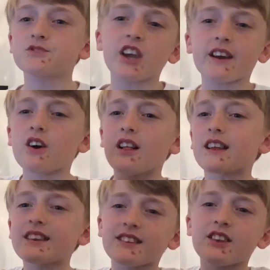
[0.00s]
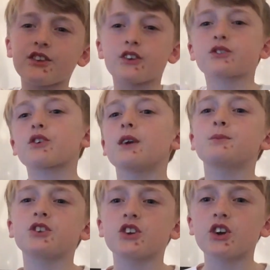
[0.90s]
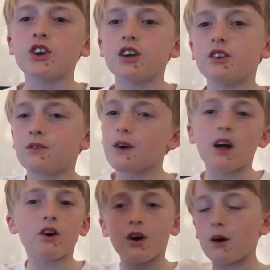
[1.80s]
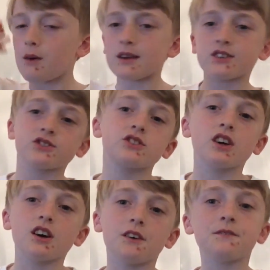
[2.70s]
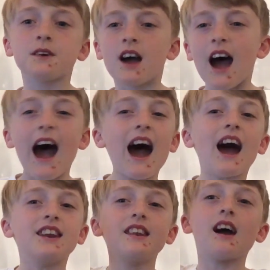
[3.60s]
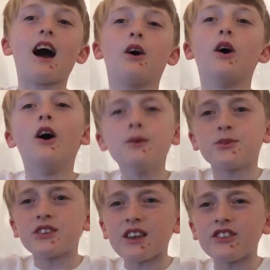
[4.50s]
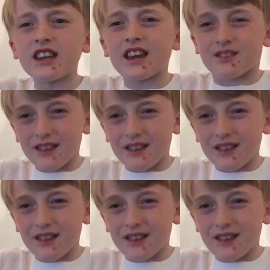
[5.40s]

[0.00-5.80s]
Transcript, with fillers: Check all the links in the description, follow all my stuff, and I'll hope to see you in the next